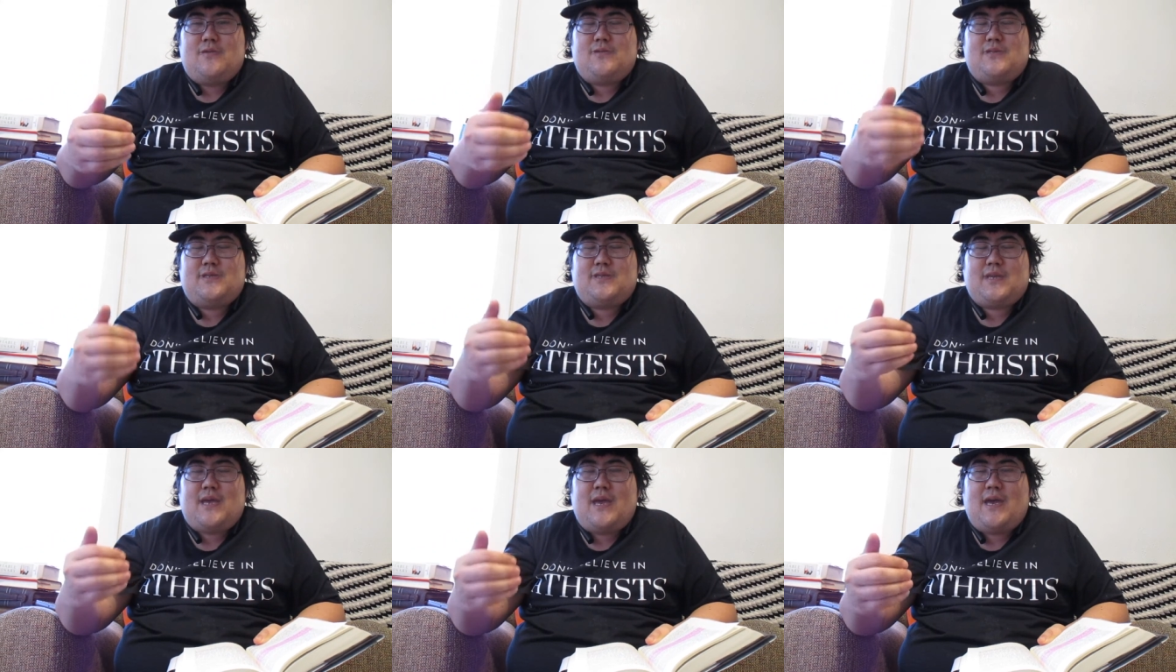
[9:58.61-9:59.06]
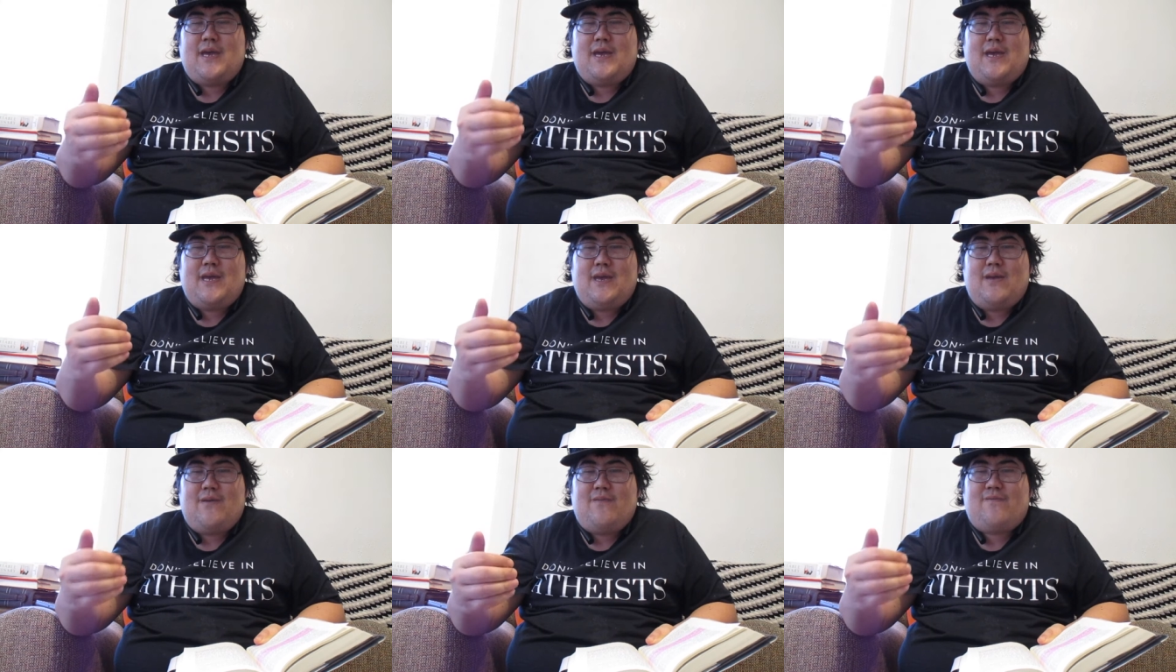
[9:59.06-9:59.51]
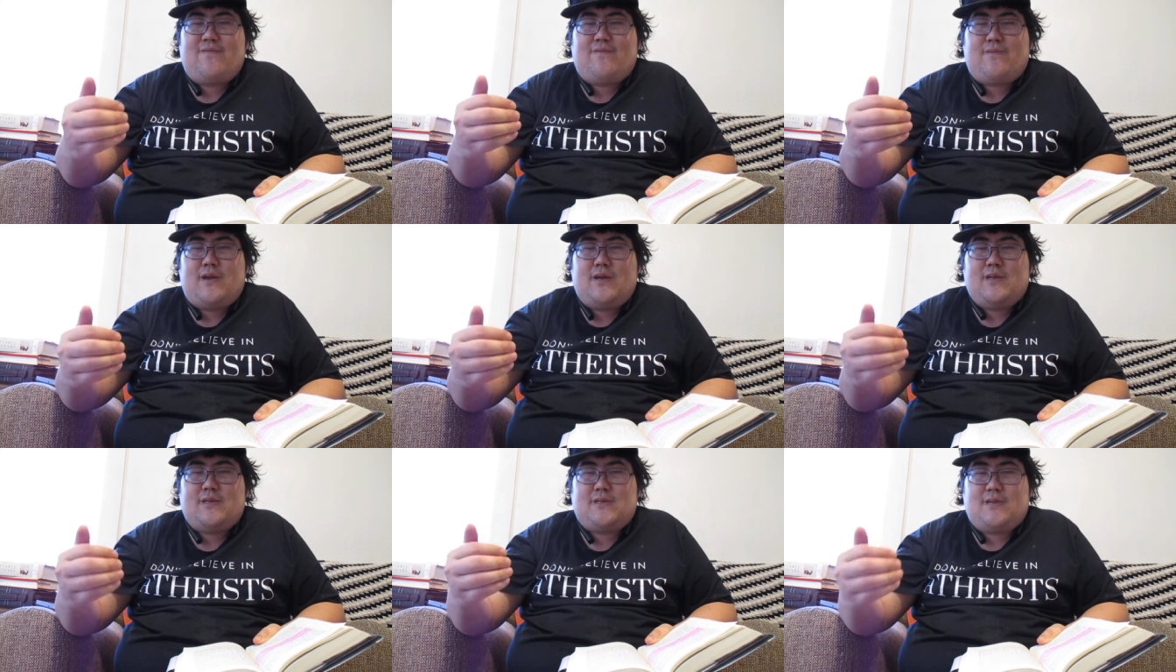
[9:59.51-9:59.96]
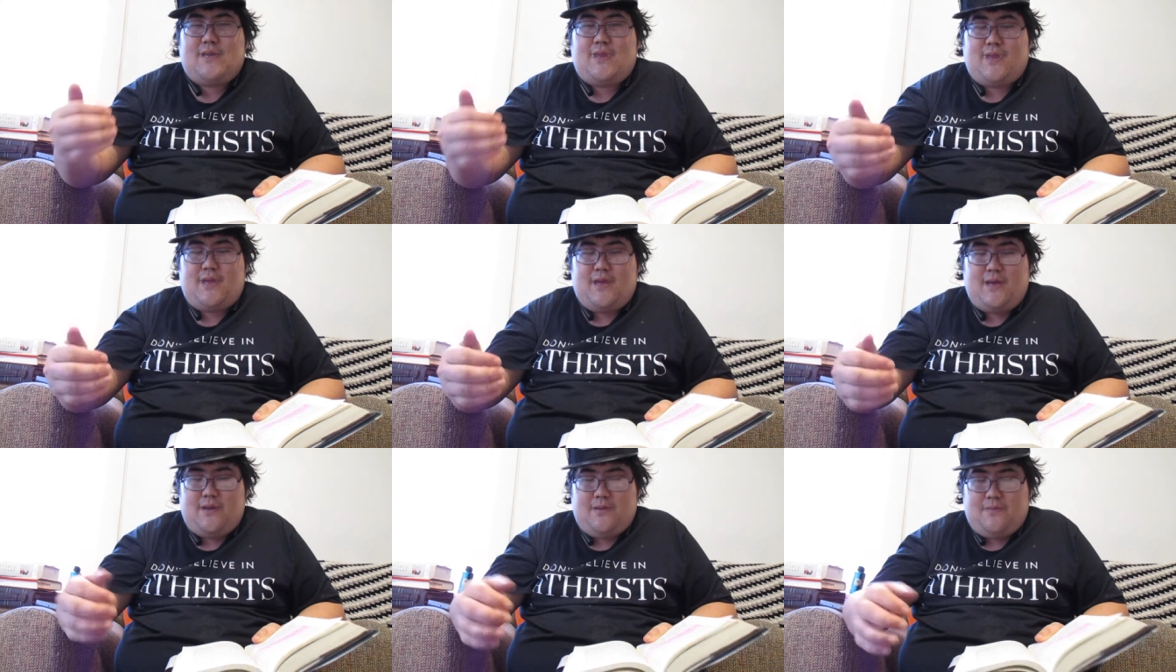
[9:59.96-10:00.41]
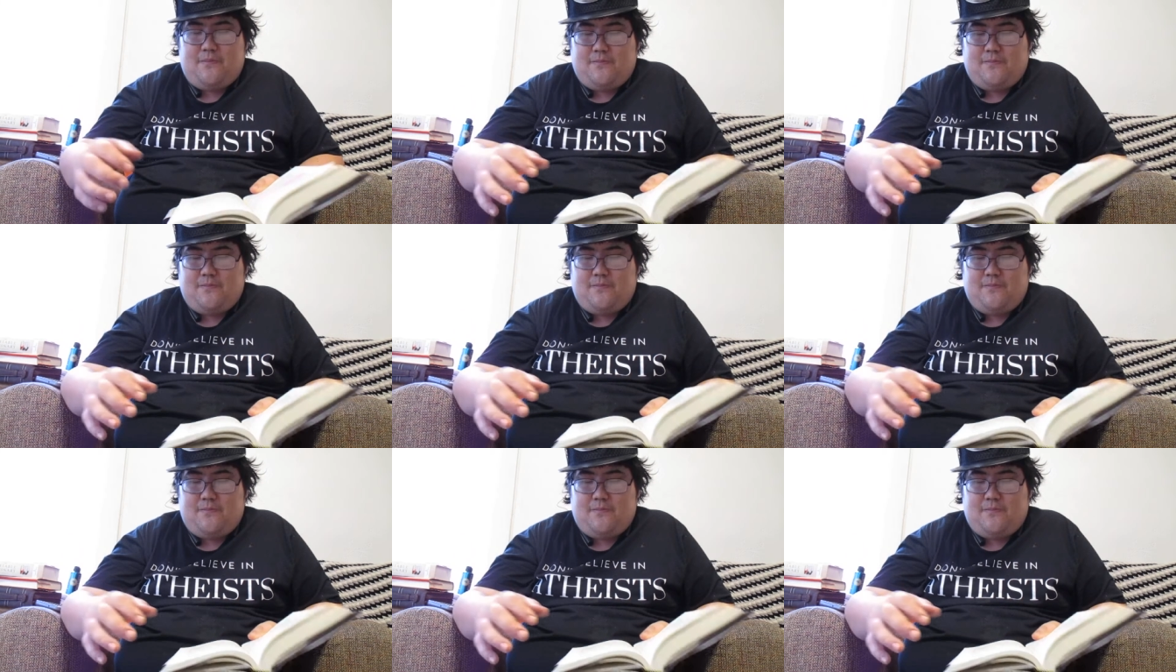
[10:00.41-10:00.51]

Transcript: you say it in front of them.